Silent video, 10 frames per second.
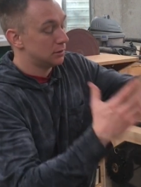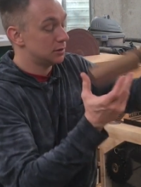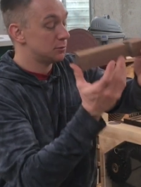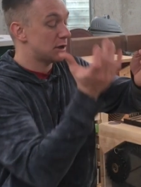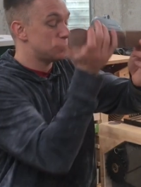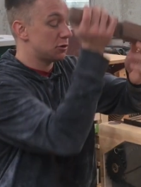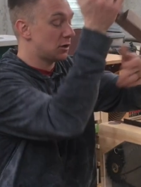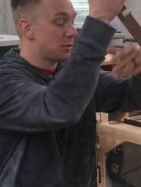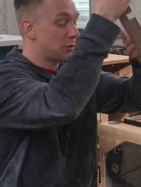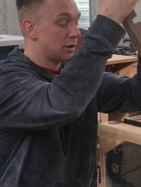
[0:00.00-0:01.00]
Sometimes you're
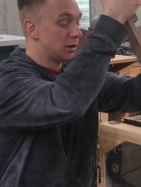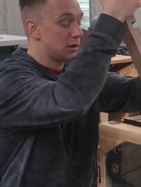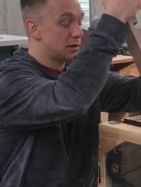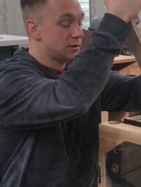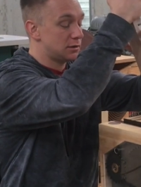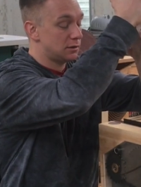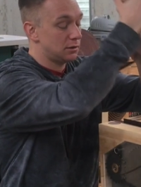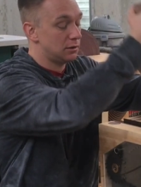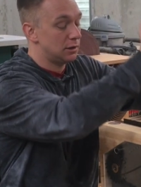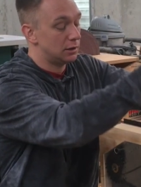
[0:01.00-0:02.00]
clamping like this,
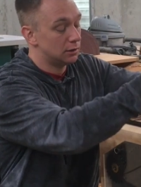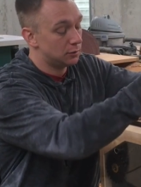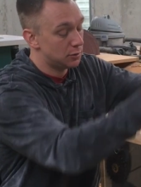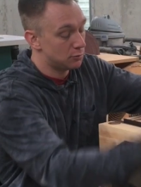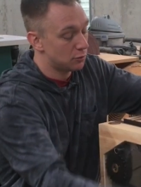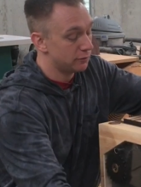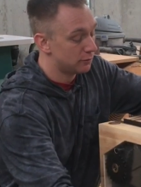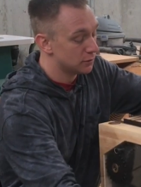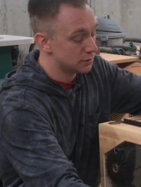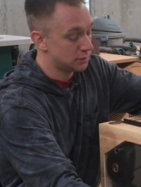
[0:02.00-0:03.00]
you need a little bit more
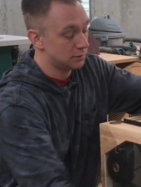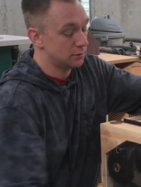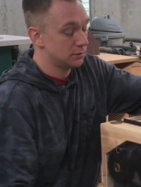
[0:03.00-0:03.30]
force.